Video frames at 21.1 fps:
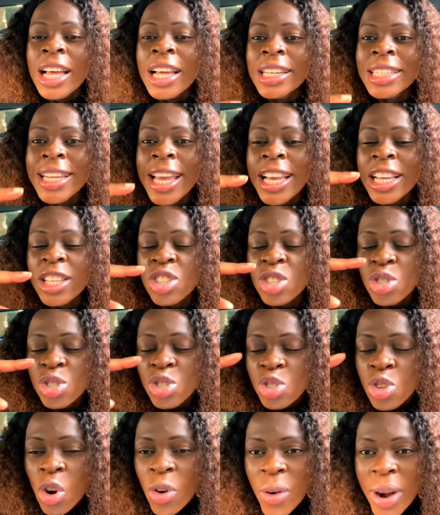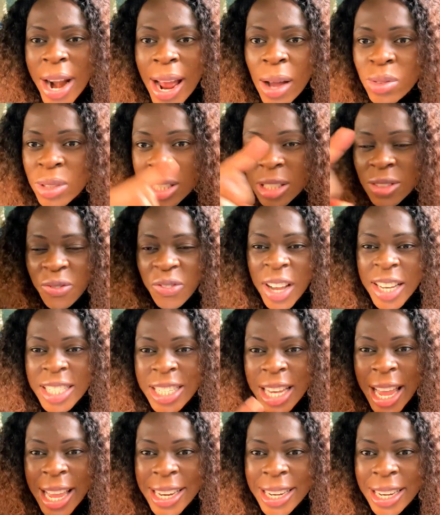they surround the
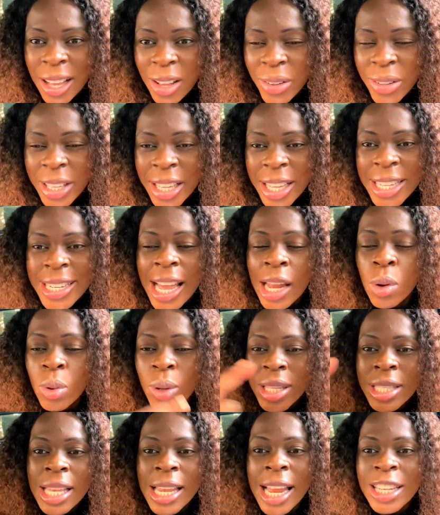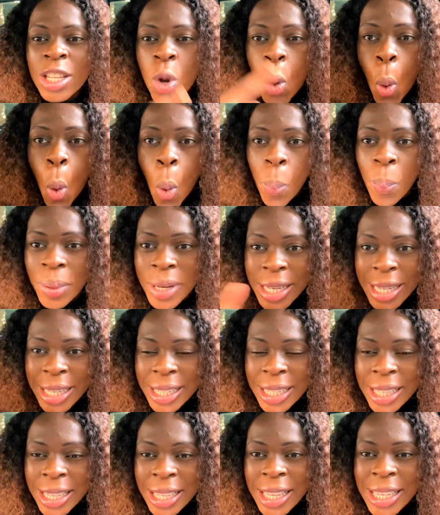vagina. They are located at the
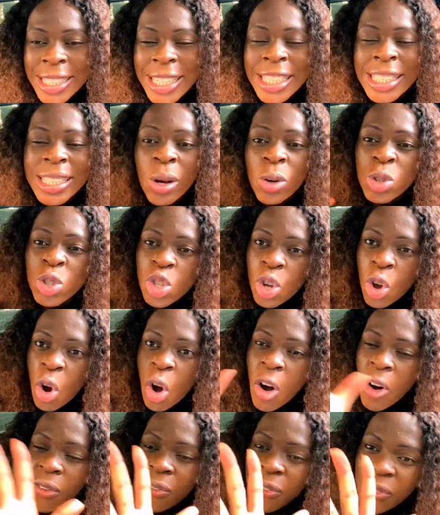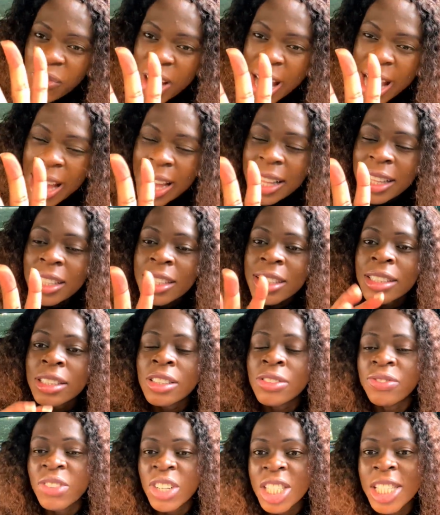opening. They don't cover
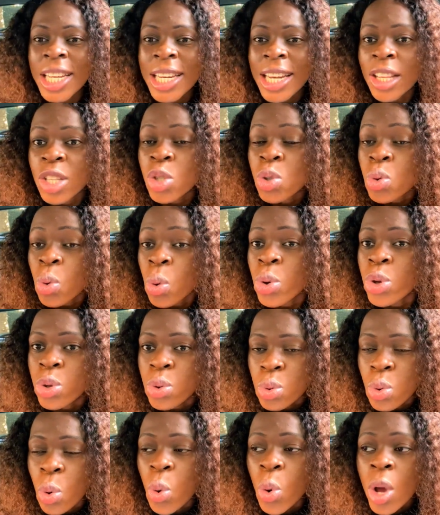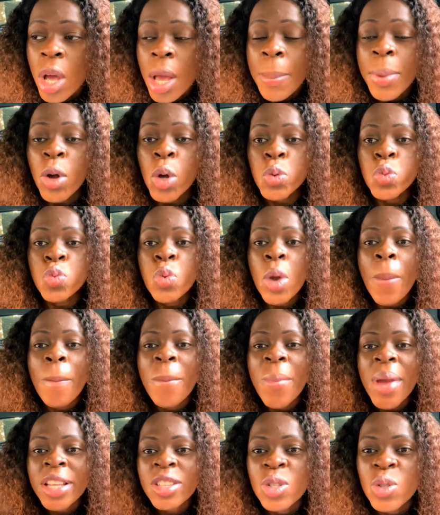the vagina, so you know, because we are
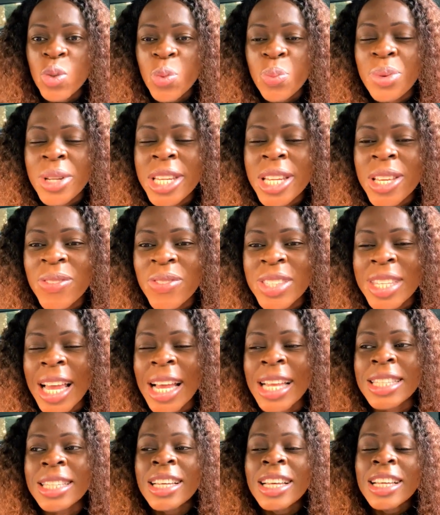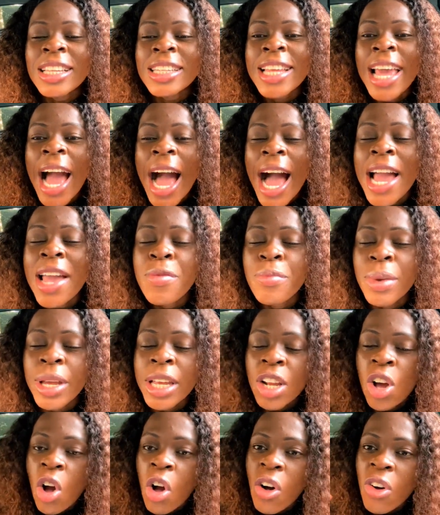meant to believe that the
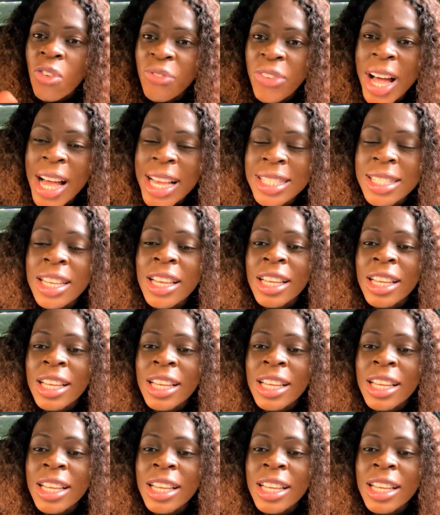hymen covers